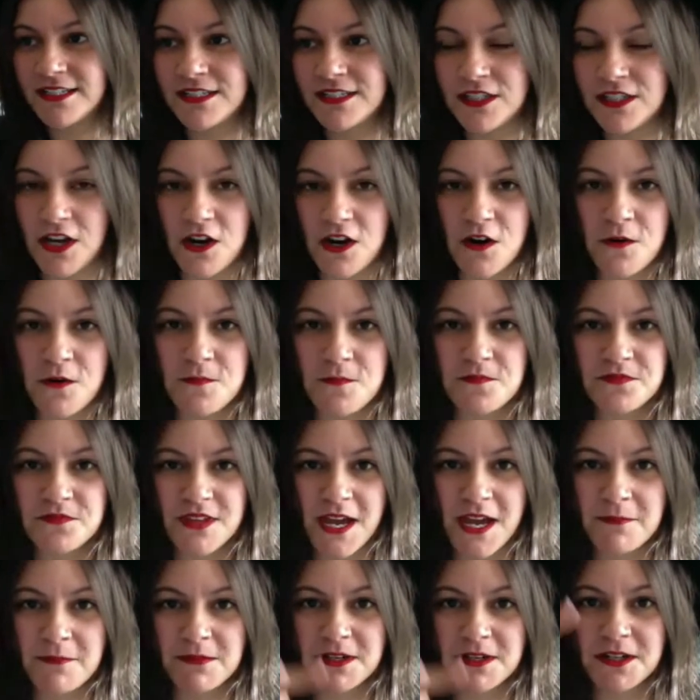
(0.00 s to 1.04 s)
so
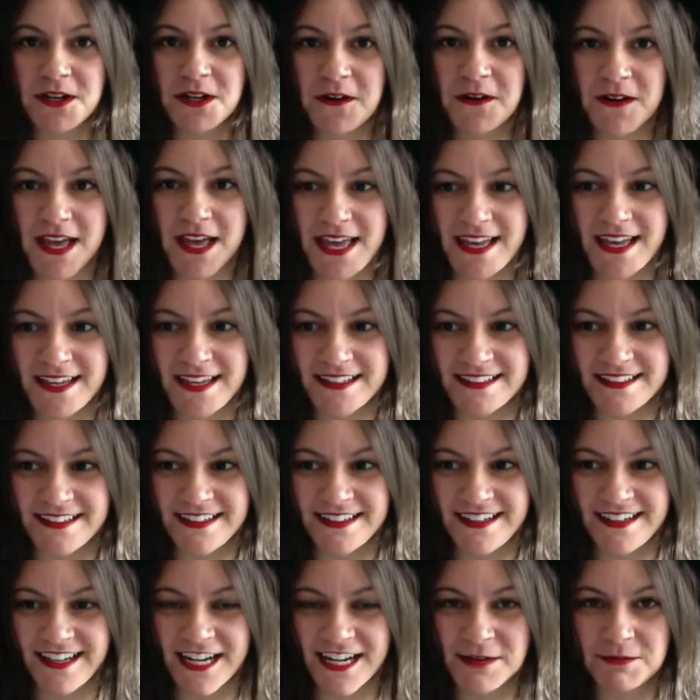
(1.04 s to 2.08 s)
I'm going to go ahead
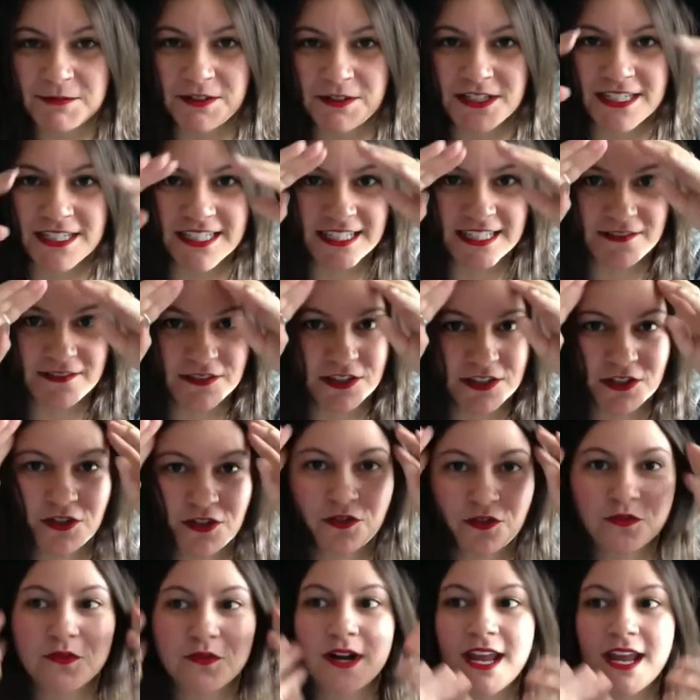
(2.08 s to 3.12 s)
and I'm going to give the
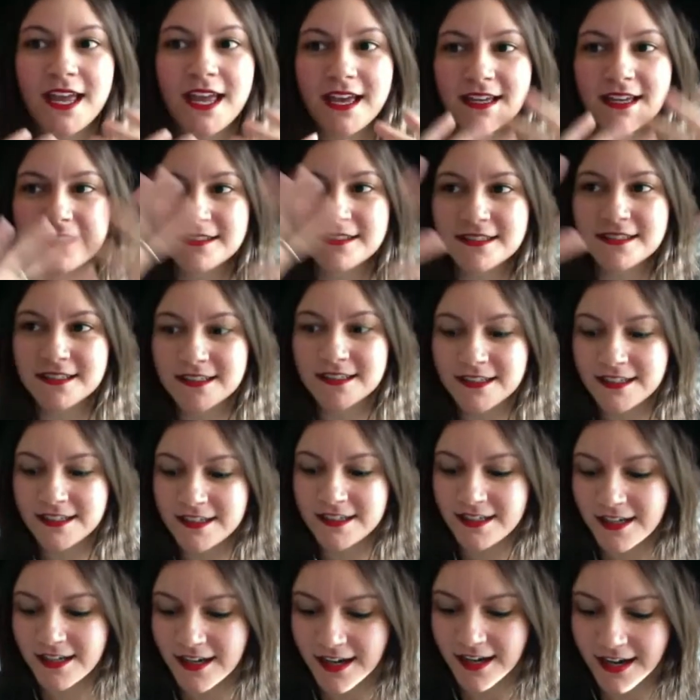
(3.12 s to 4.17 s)
grand
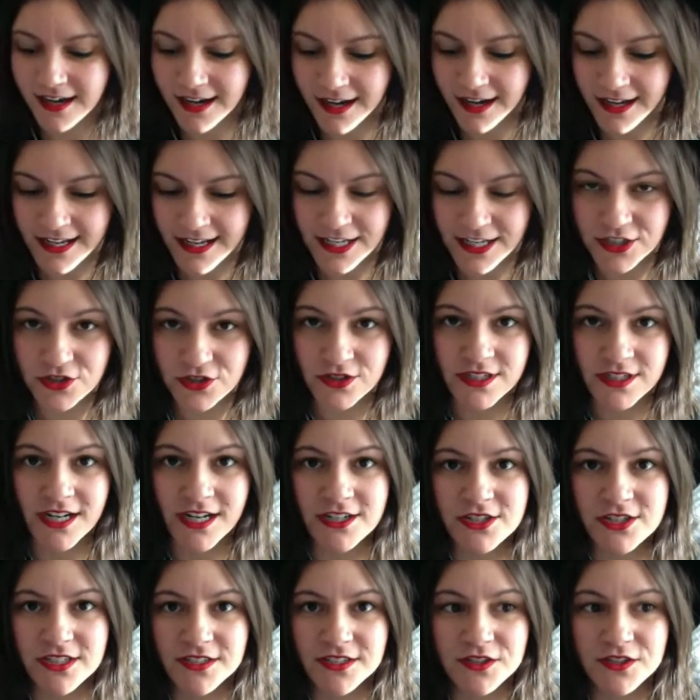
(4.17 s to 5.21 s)
uh,
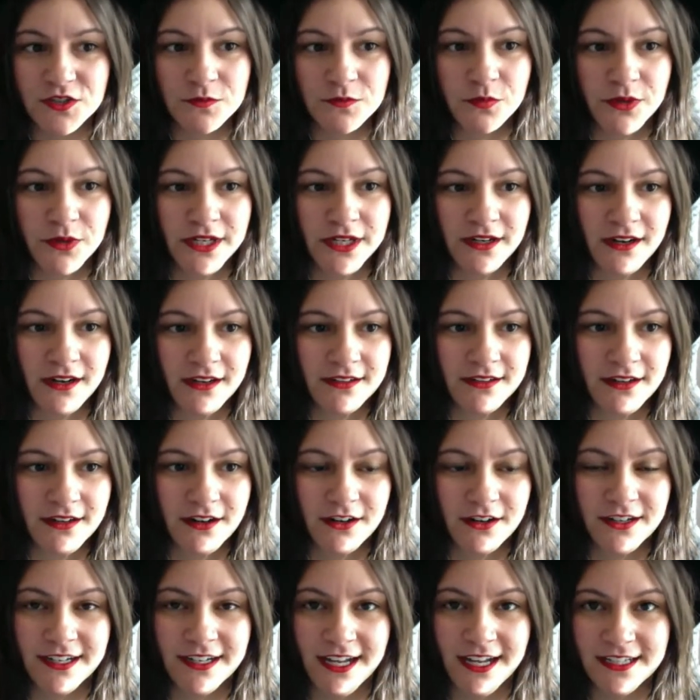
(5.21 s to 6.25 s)
introduction to bring on
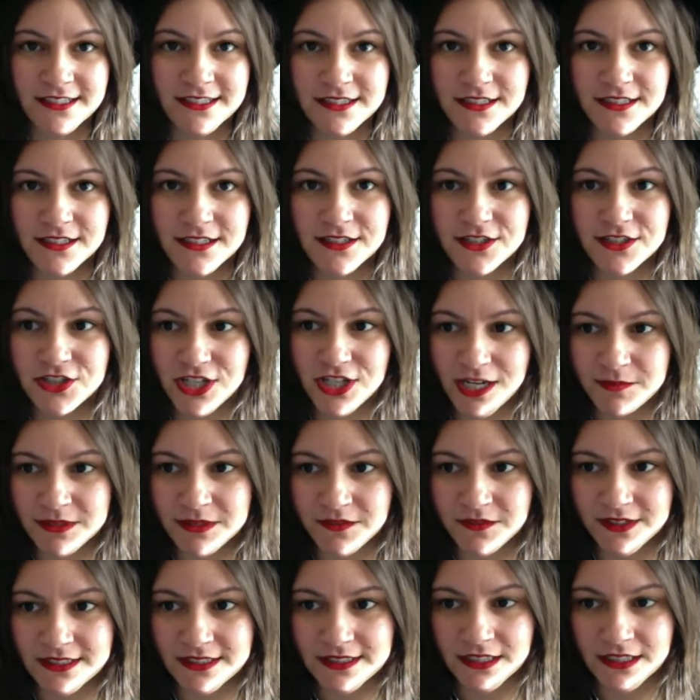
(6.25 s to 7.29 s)
our guest, James
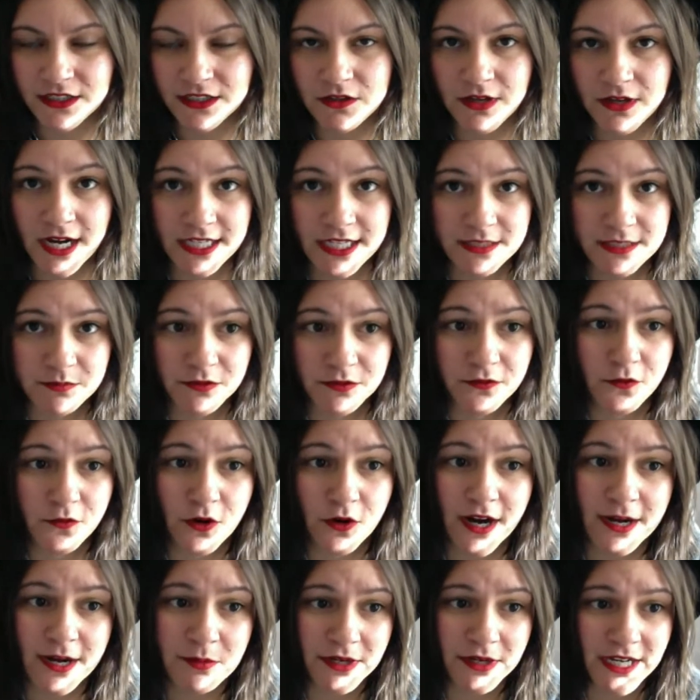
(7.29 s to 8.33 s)
Vincent. You guys,
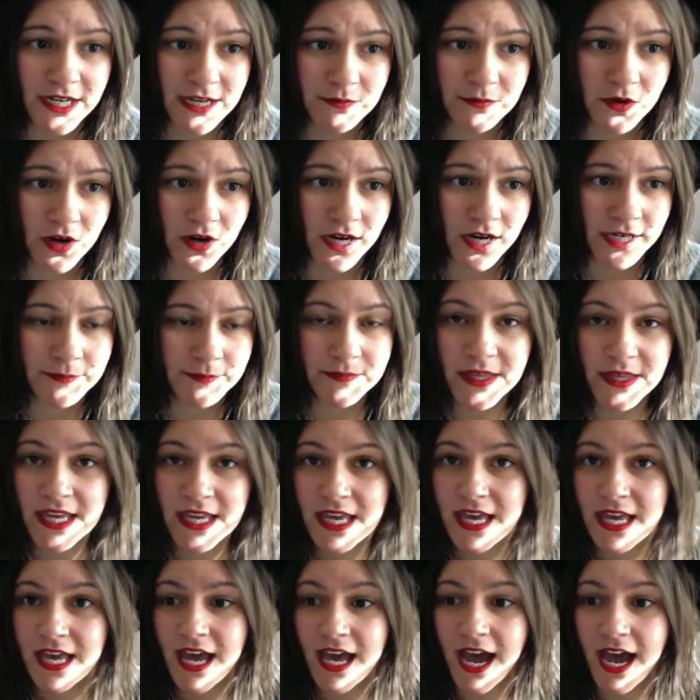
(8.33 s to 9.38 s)
before I bring him on,
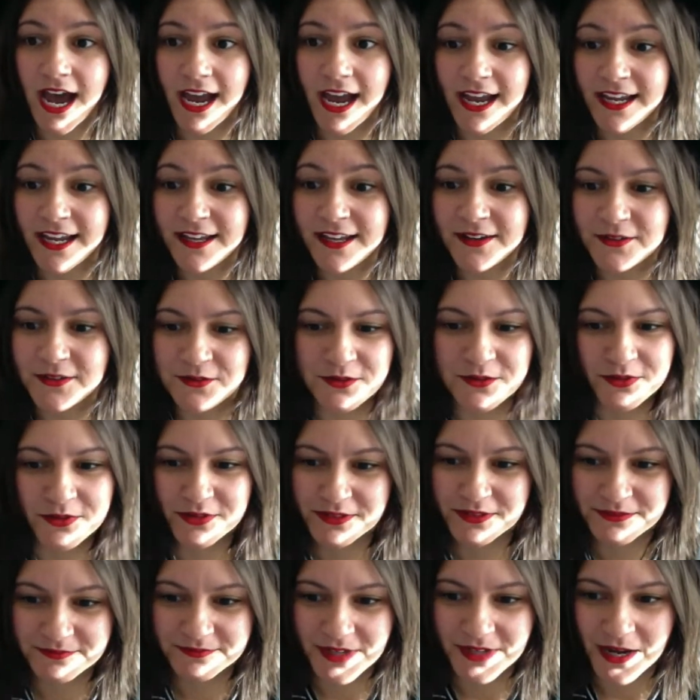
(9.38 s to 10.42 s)
I,
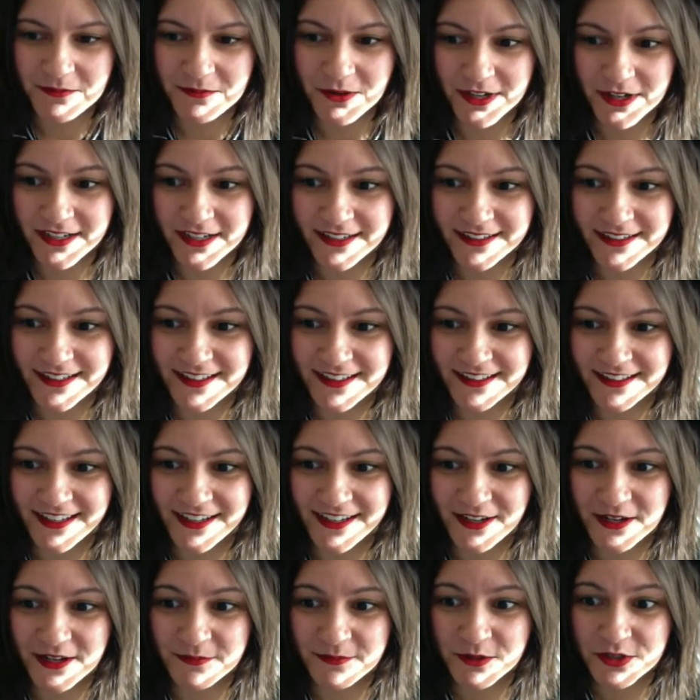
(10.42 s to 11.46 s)
oof, I'm already going to get
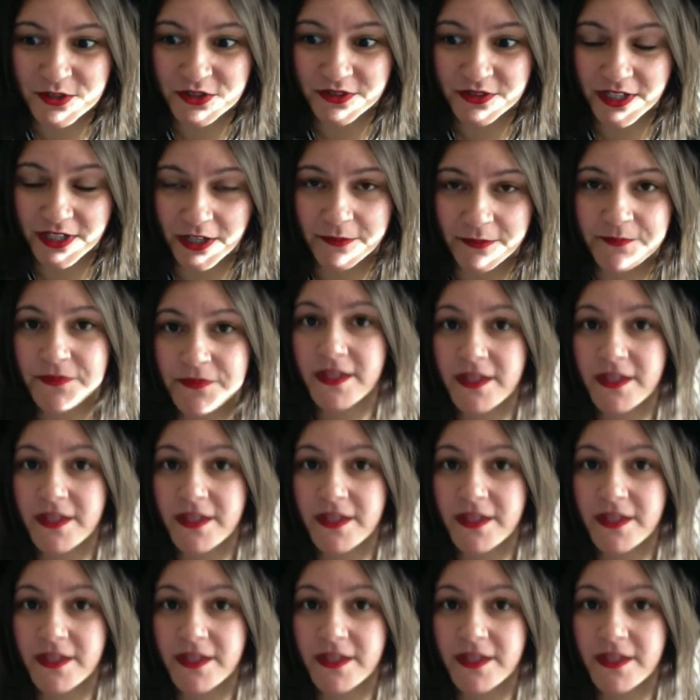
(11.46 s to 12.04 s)
like emotional here.